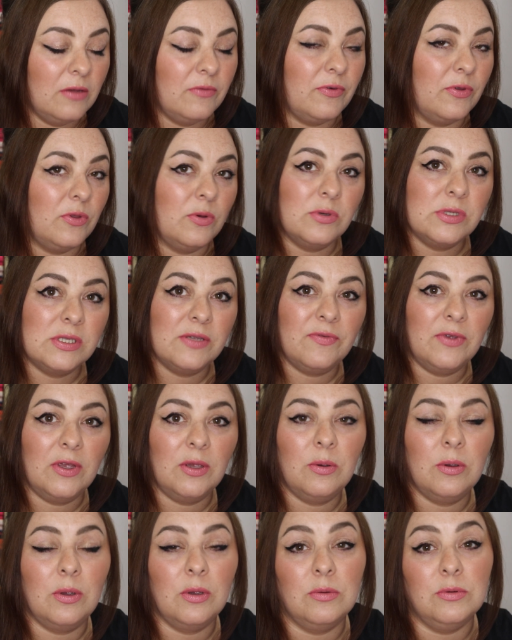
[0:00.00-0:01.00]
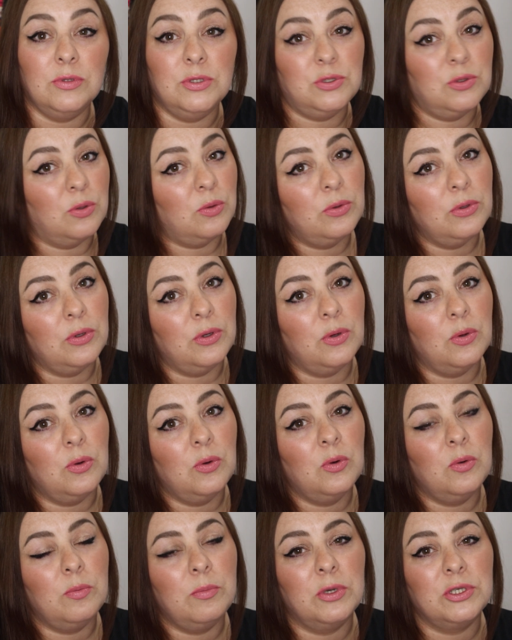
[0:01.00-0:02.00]
For those of you who don't
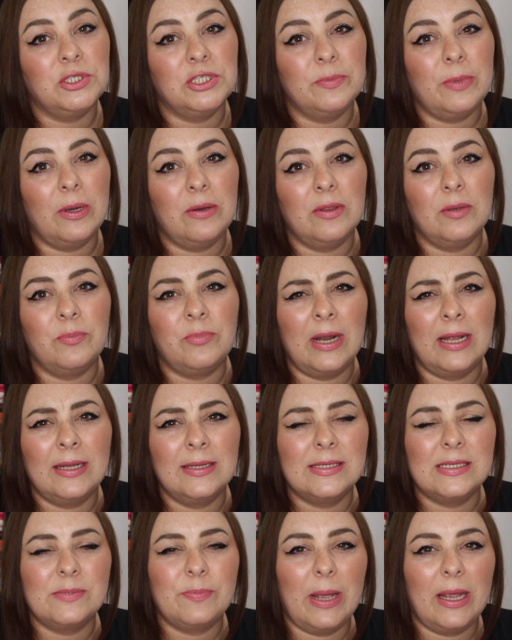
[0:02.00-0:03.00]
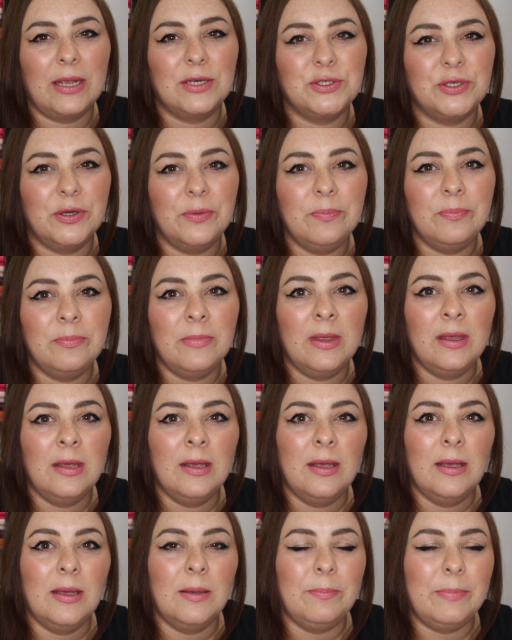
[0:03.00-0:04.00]
know much about the brand Spectrum,
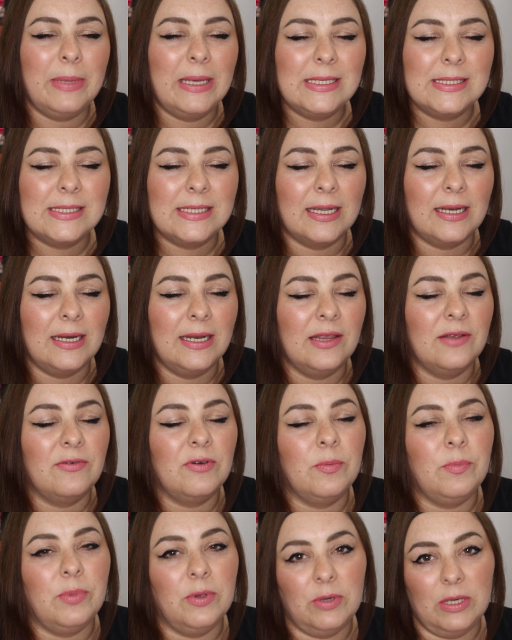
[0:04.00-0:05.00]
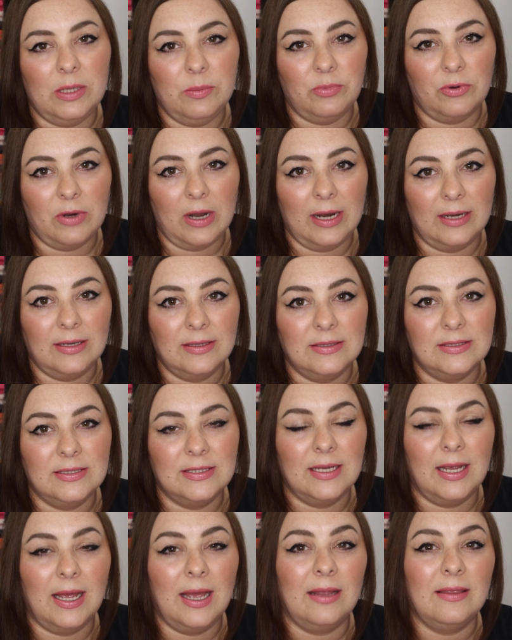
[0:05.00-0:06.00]
basically they're a beauty
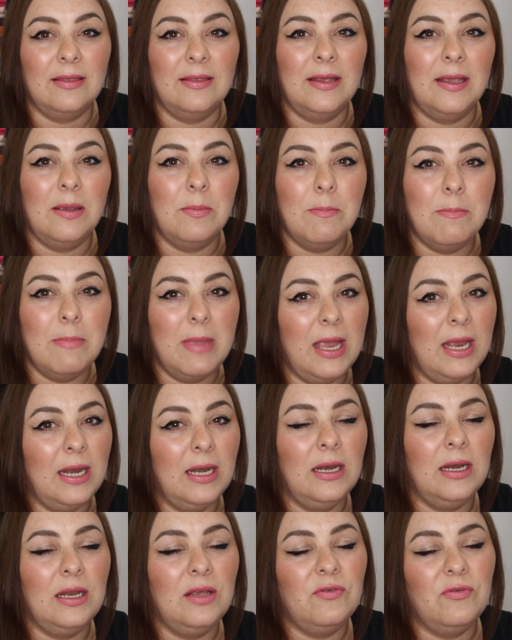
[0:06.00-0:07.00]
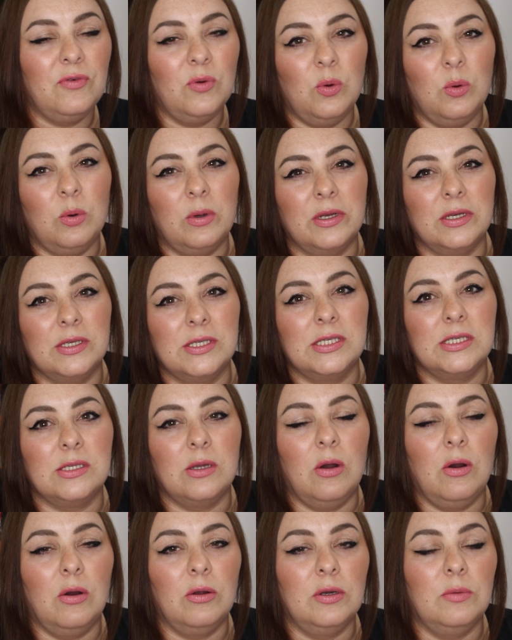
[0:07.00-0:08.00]
brand and they mainly focus
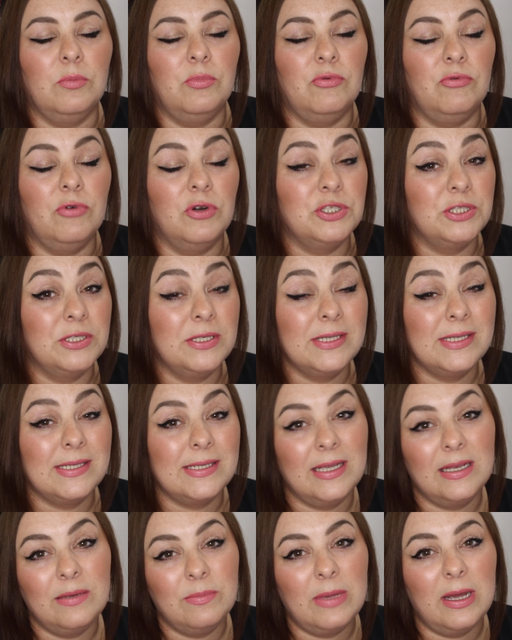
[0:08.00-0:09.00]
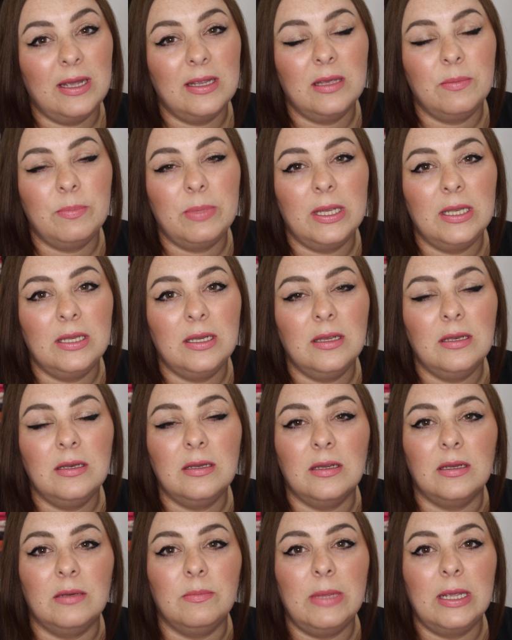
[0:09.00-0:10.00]
on brushes, in my
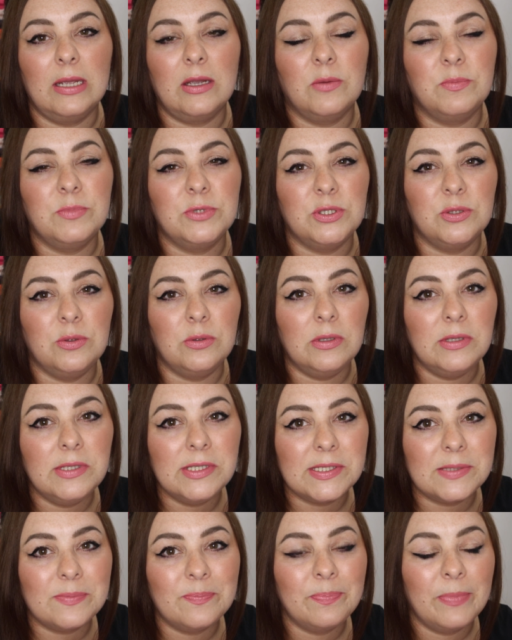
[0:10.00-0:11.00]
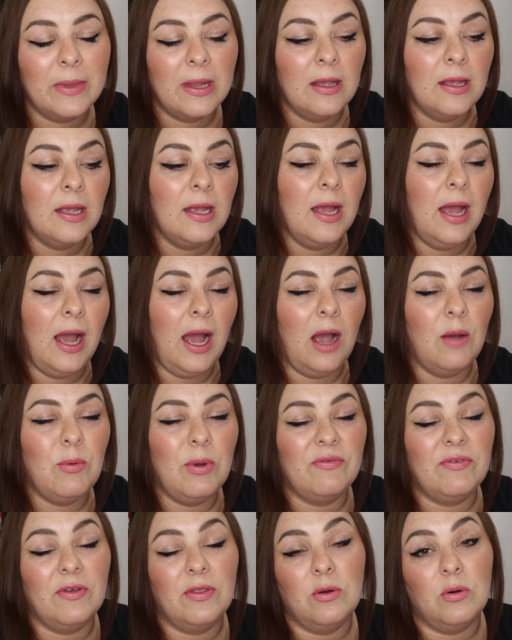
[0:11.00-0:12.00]
opinion, and makeup tools.
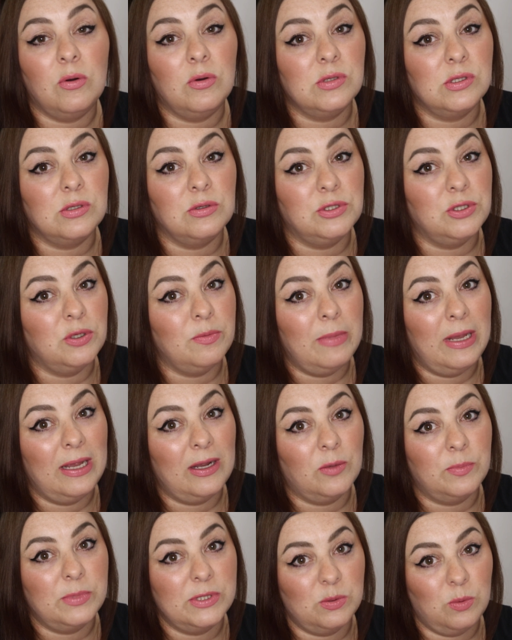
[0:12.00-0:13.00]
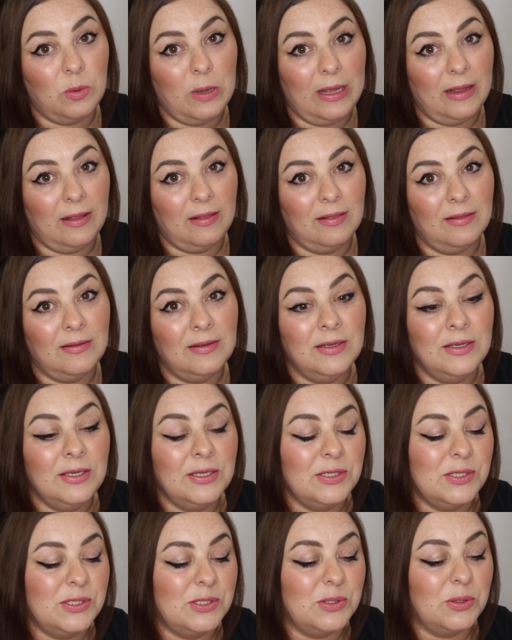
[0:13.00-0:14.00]
However, they also do makeup as well.
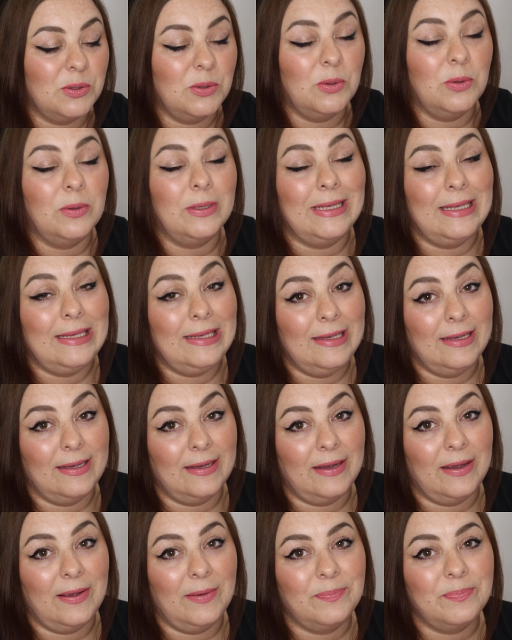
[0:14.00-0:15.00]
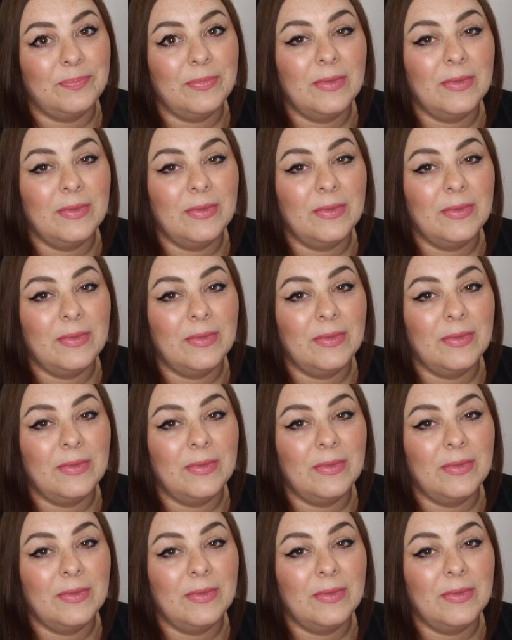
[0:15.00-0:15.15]
So, yeah.